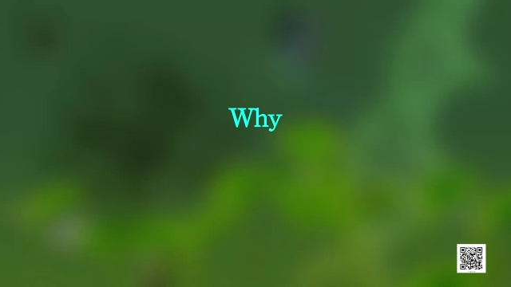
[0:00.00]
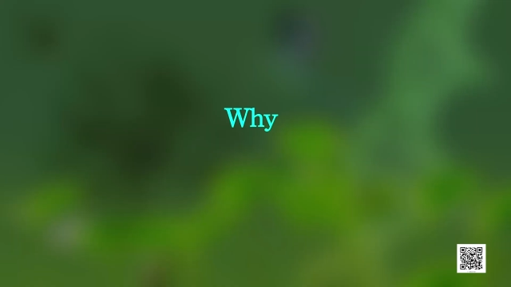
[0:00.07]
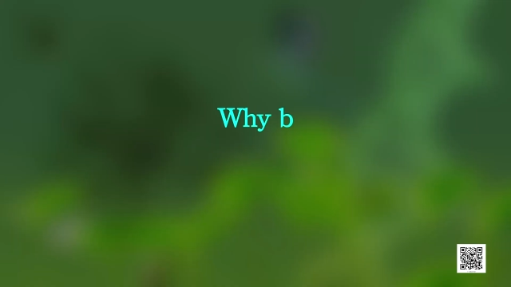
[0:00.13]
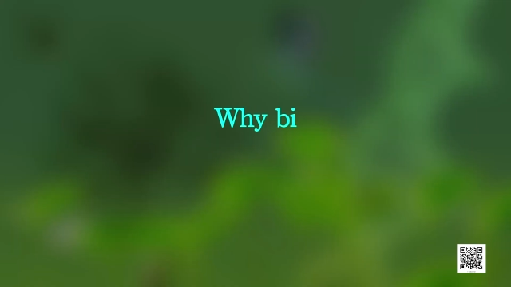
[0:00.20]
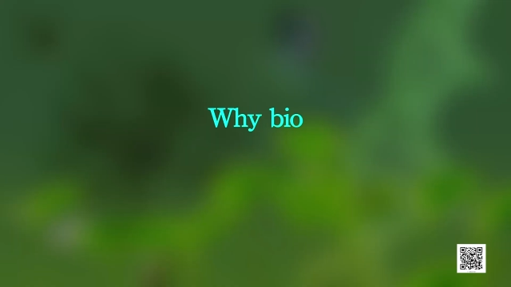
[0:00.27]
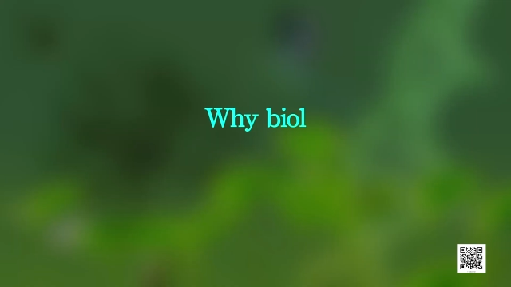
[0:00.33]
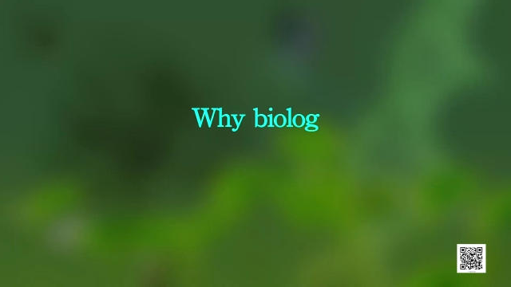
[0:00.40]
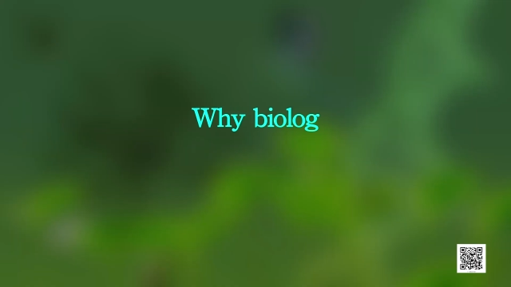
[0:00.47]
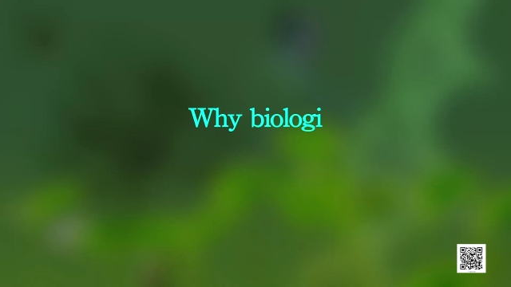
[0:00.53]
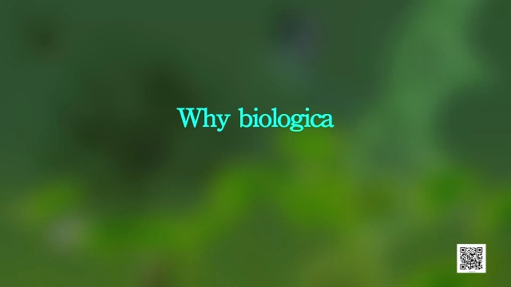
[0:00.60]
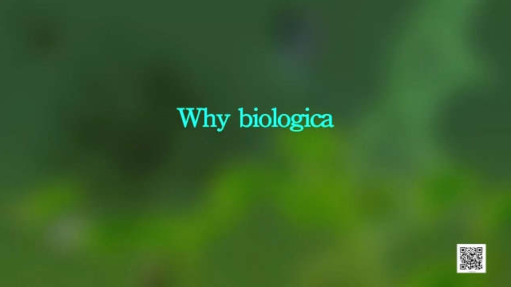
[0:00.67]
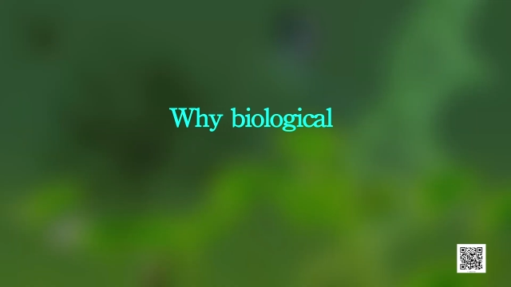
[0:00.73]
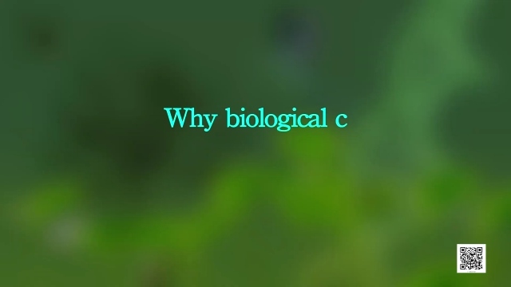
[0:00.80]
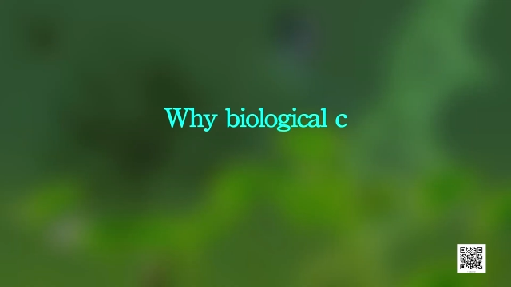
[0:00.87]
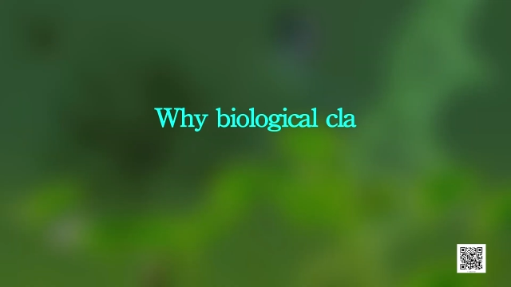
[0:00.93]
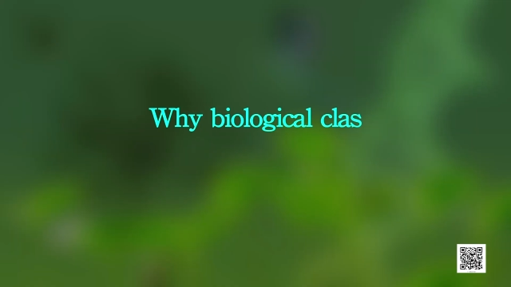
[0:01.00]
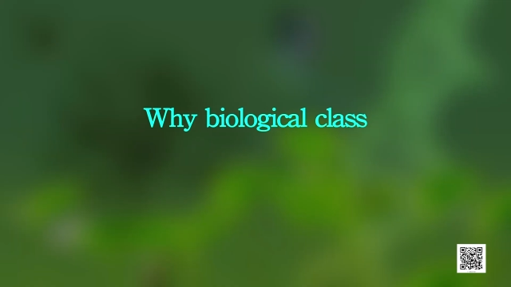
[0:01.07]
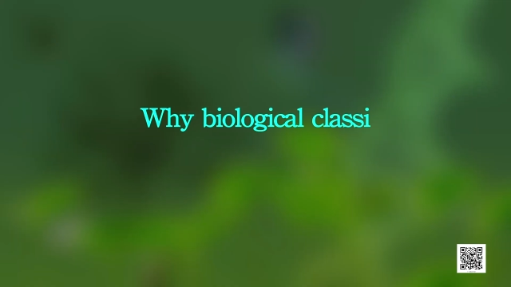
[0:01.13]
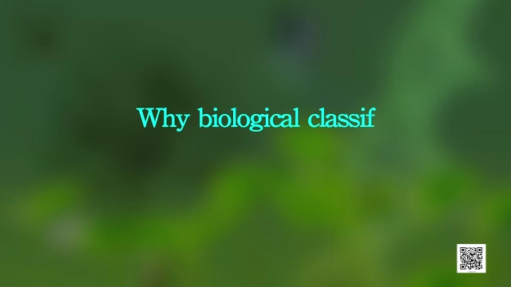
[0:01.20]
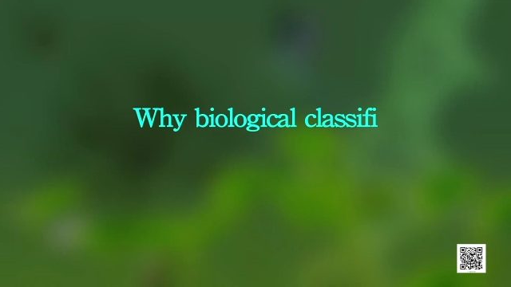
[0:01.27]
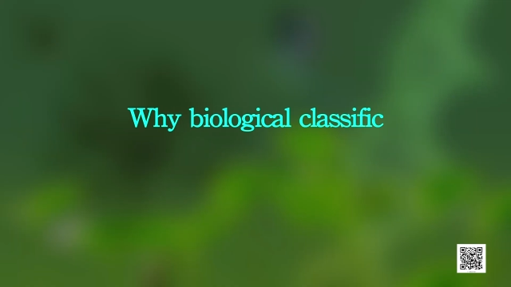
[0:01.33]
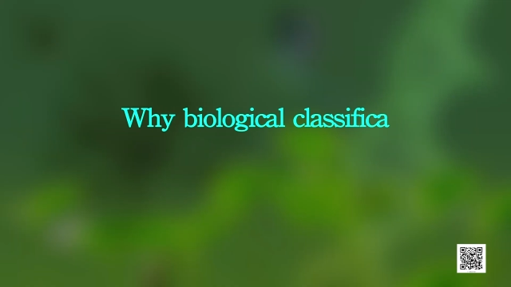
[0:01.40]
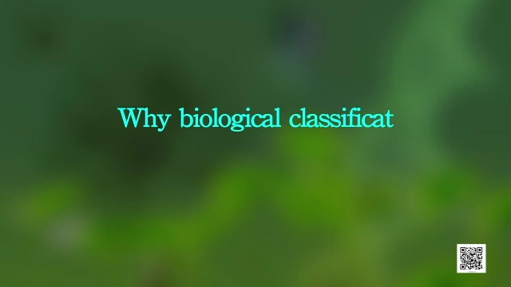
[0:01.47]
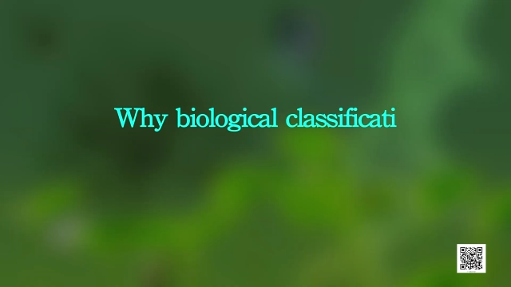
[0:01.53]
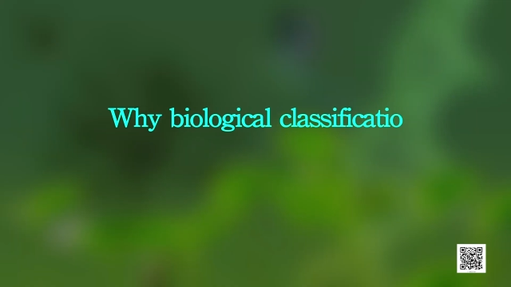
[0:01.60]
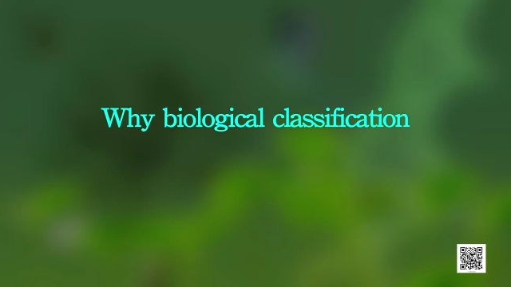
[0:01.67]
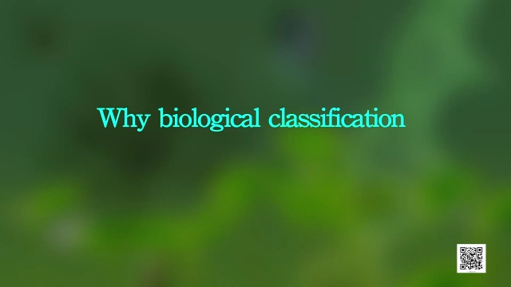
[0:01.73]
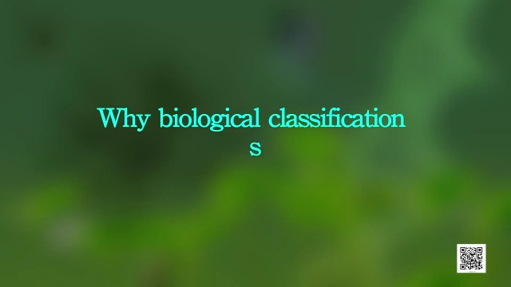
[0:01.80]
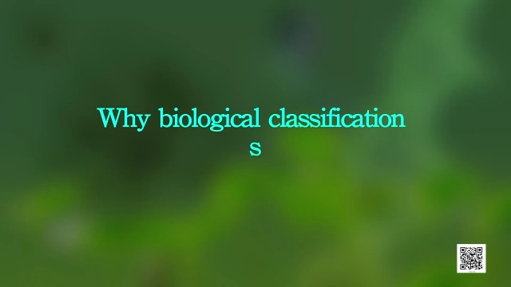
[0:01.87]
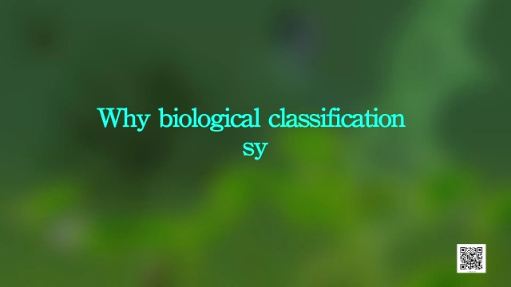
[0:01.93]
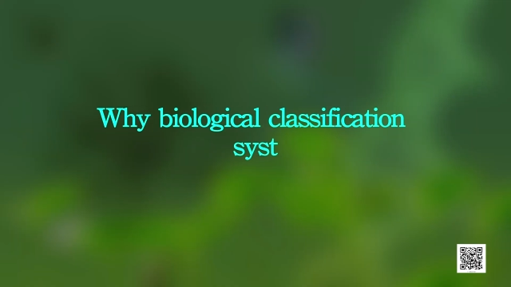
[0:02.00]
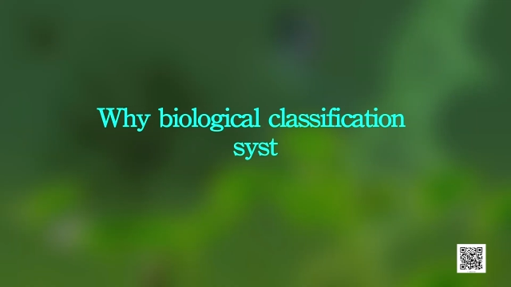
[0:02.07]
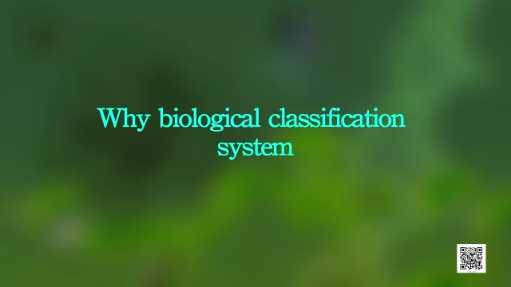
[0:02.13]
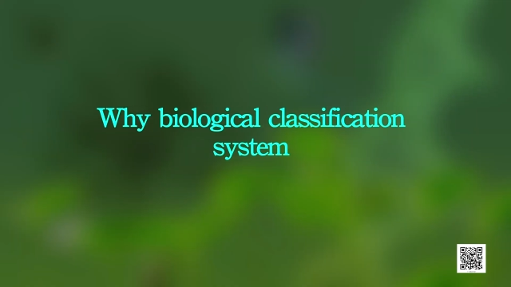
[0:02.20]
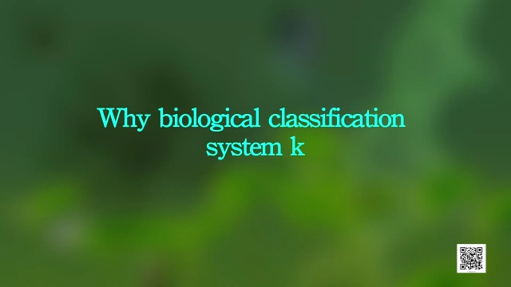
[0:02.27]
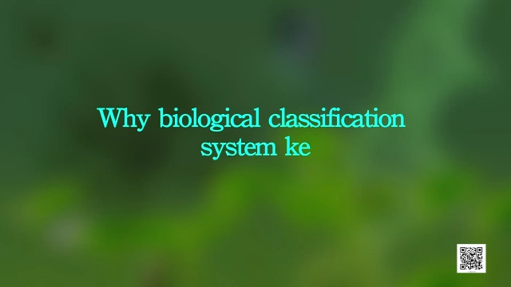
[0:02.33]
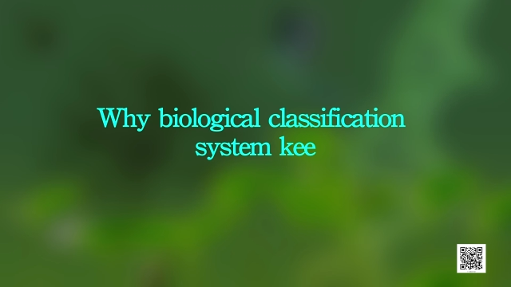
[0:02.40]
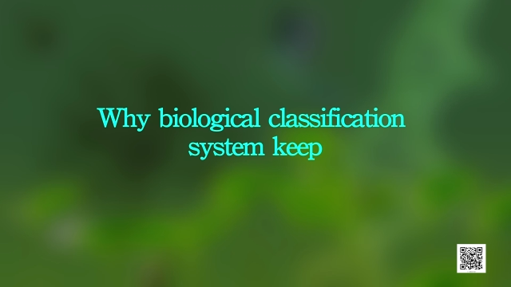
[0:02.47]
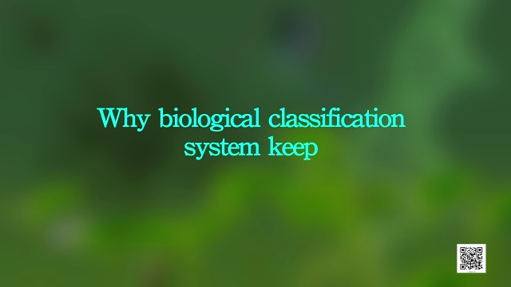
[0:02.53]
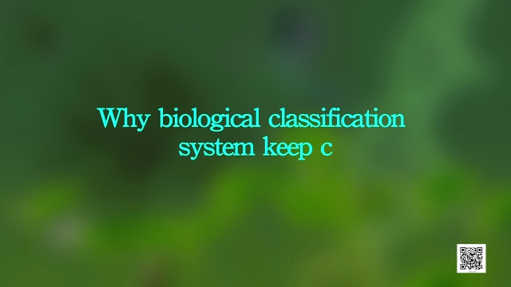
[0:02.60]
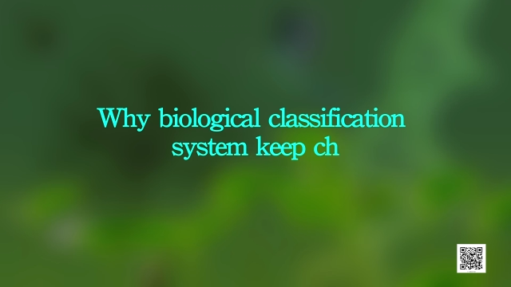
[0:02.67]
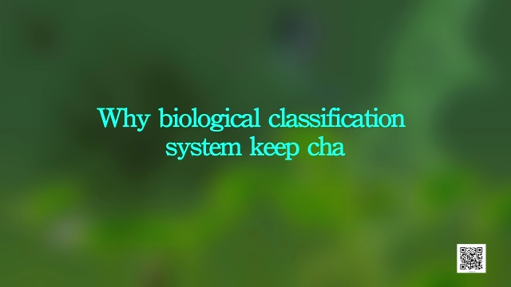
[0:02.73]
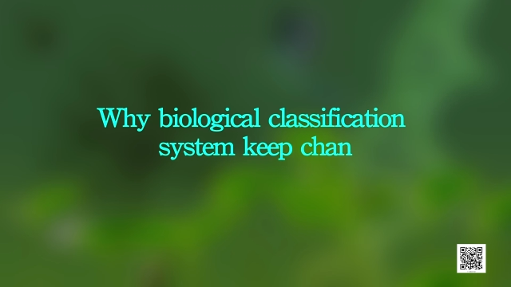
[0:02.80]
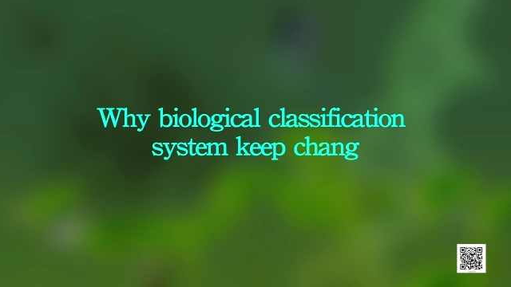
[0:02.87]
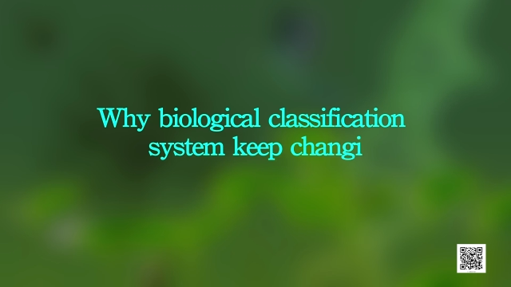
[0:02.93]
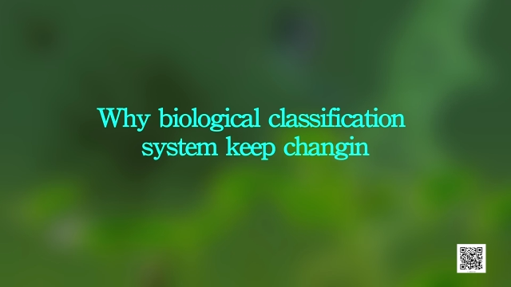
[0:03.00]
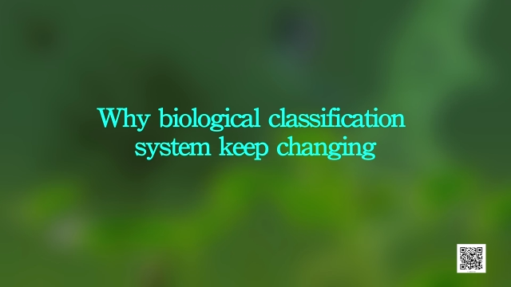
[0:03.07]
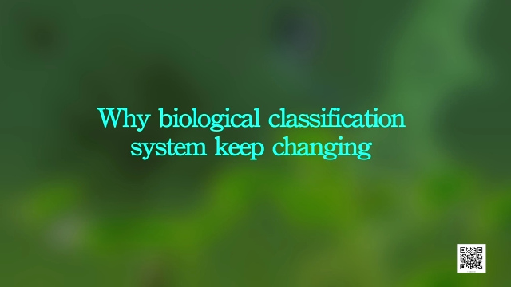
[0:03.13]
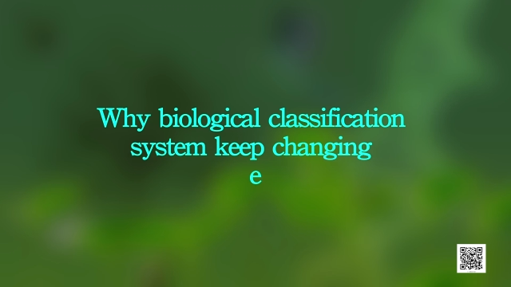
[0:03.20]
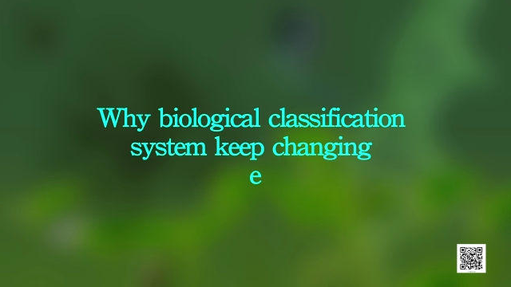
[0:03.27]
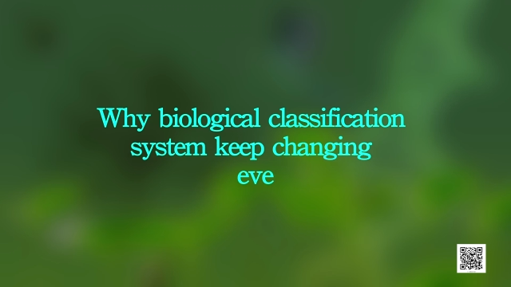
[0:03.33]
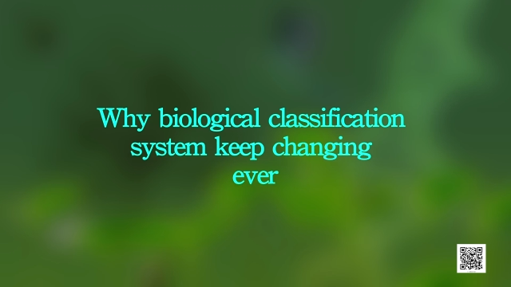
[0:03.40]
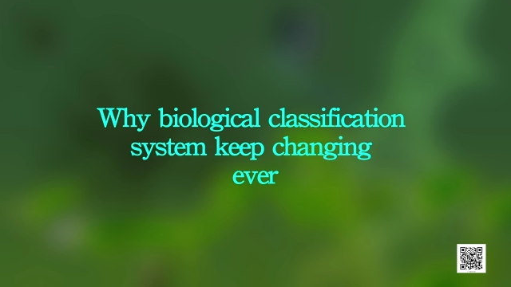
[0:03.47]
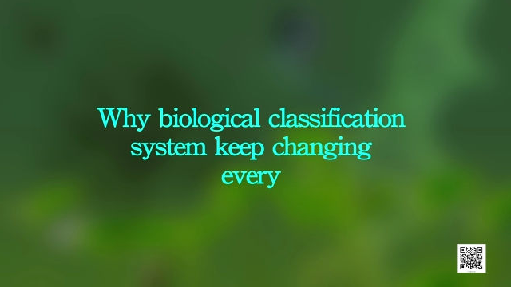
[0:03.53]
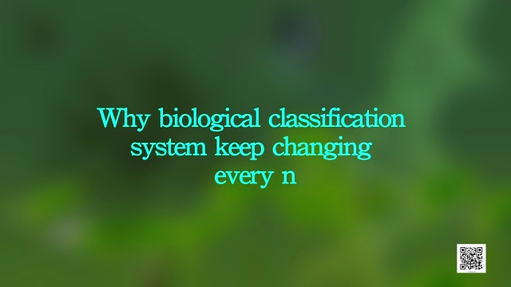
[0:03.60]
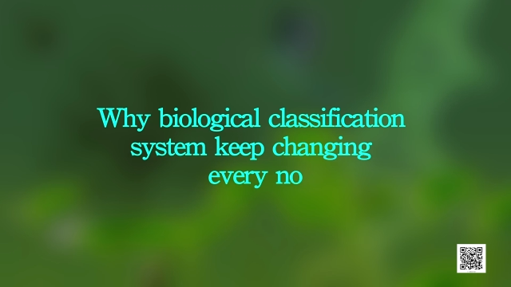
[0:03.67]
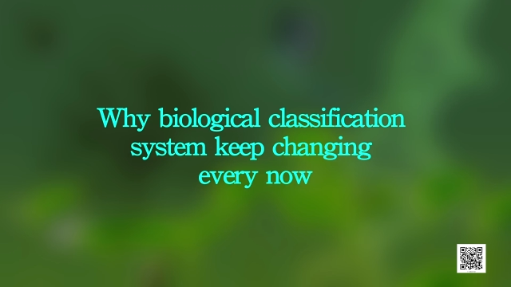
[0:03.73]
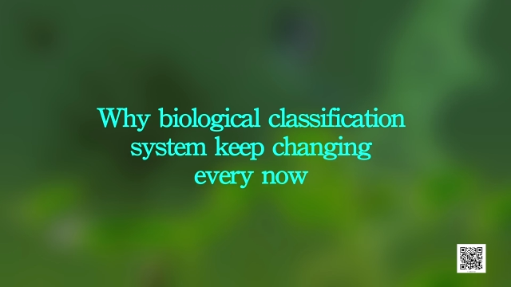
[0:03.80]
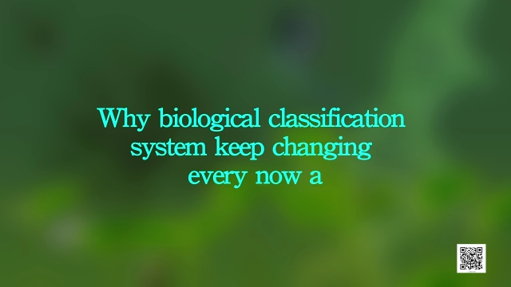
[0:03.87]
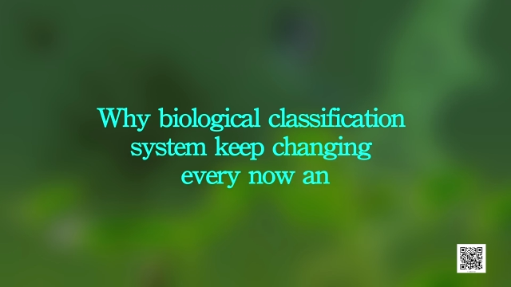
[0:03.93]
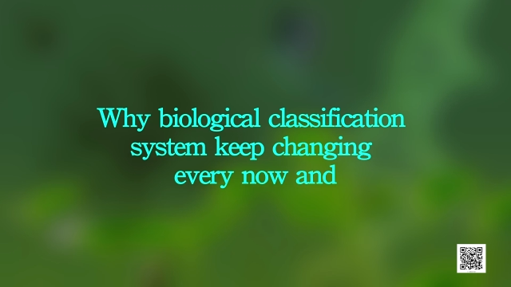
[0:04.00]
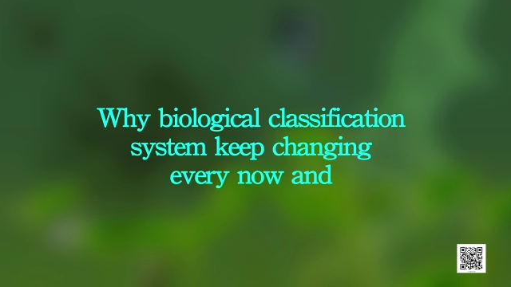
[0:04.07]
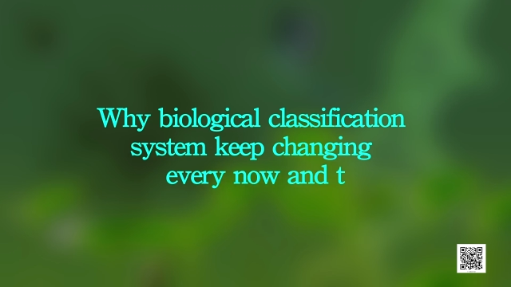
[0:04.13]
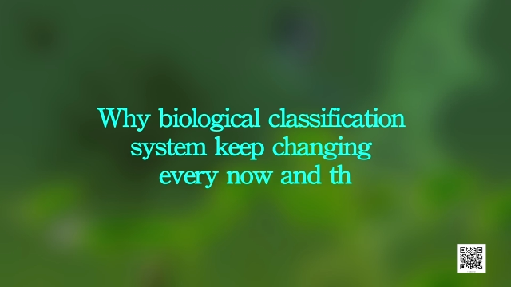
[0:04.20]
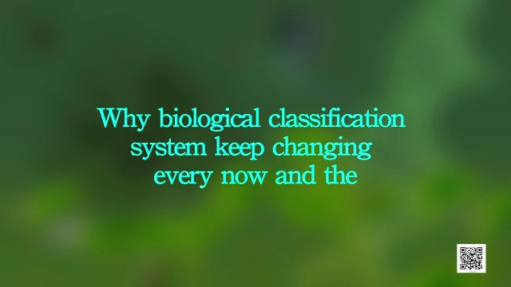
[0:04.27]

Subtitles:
(no speaker visible)